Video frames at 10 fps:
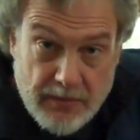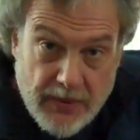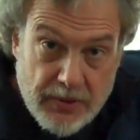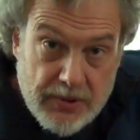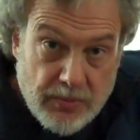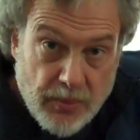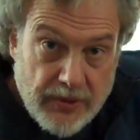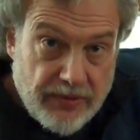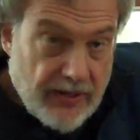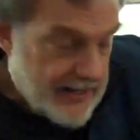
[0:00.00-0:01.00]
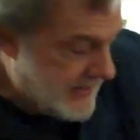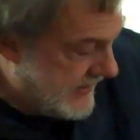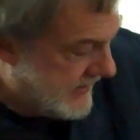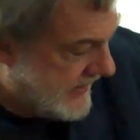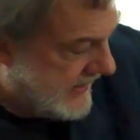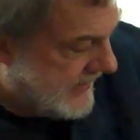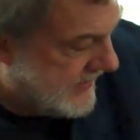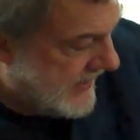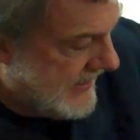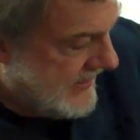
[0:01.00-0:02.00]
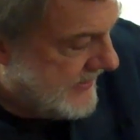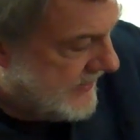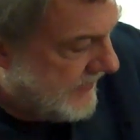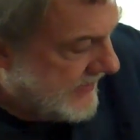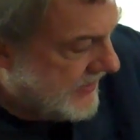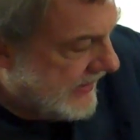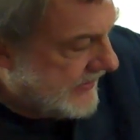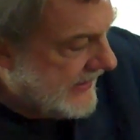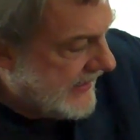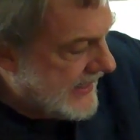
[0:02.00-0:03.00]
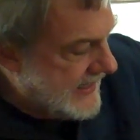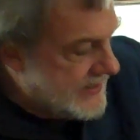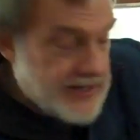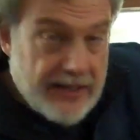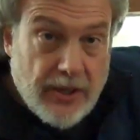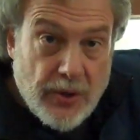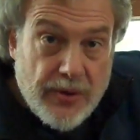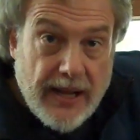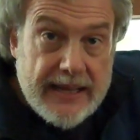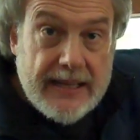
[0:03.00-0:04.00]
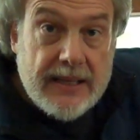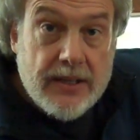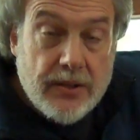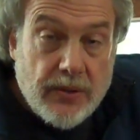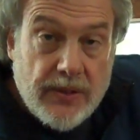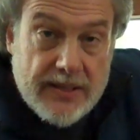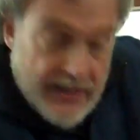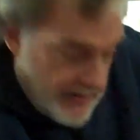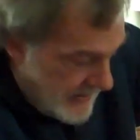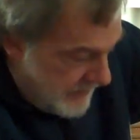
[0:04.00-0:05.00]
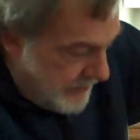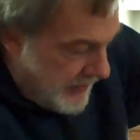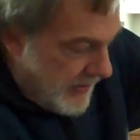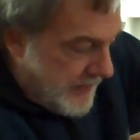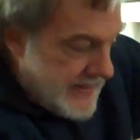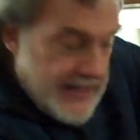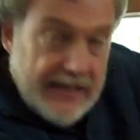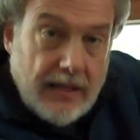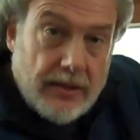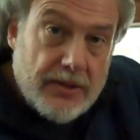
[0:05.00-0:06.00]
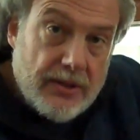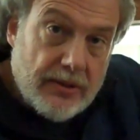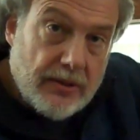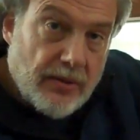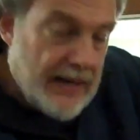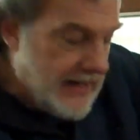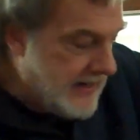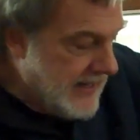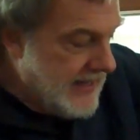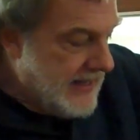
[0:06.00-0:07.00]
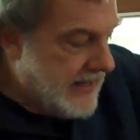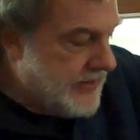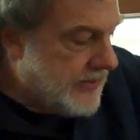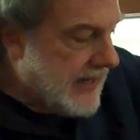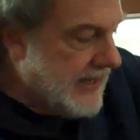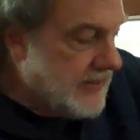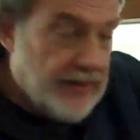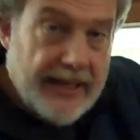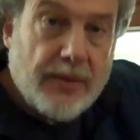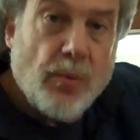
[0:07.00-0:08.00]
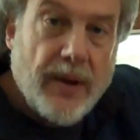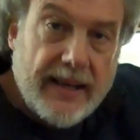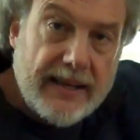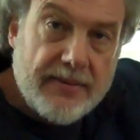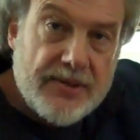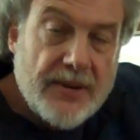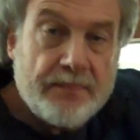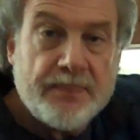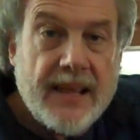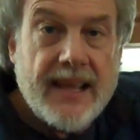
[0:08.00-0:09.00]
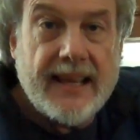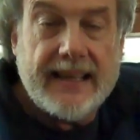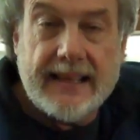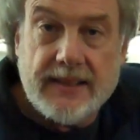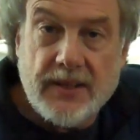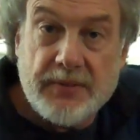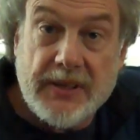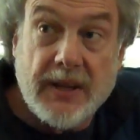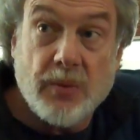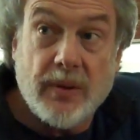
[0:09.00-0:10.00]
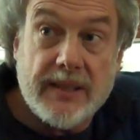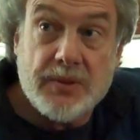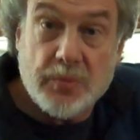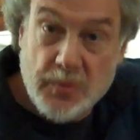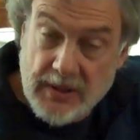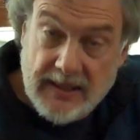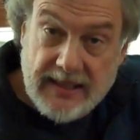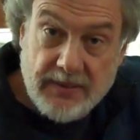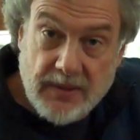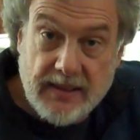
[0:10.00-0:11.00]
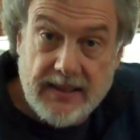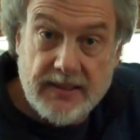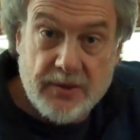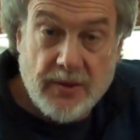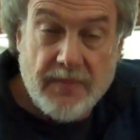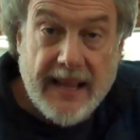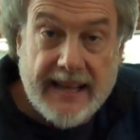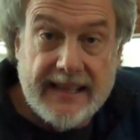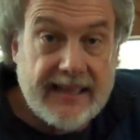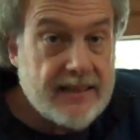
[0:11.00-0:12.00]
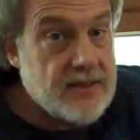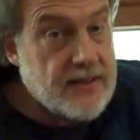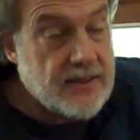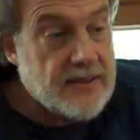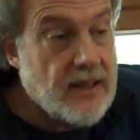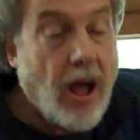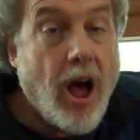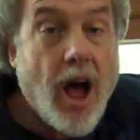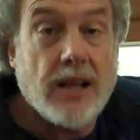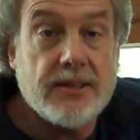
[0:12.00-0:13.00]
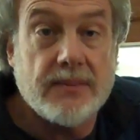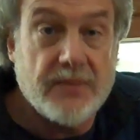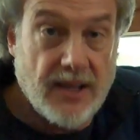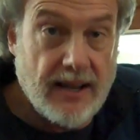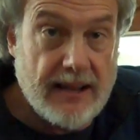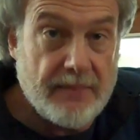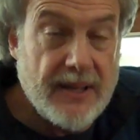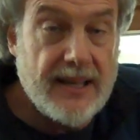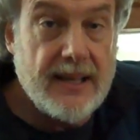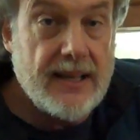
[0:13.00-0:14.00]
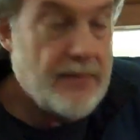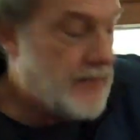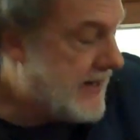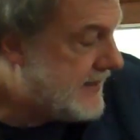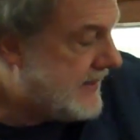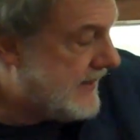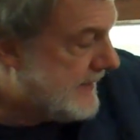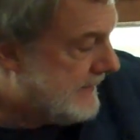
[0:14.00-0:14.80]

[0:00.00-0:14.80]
in most wood varieties, is these medullary lines that go 90 degrees. They're perpendicular to the grain, and they're kind of like waves. And if you get one that's really, really dramatic, it's just an awesome top. But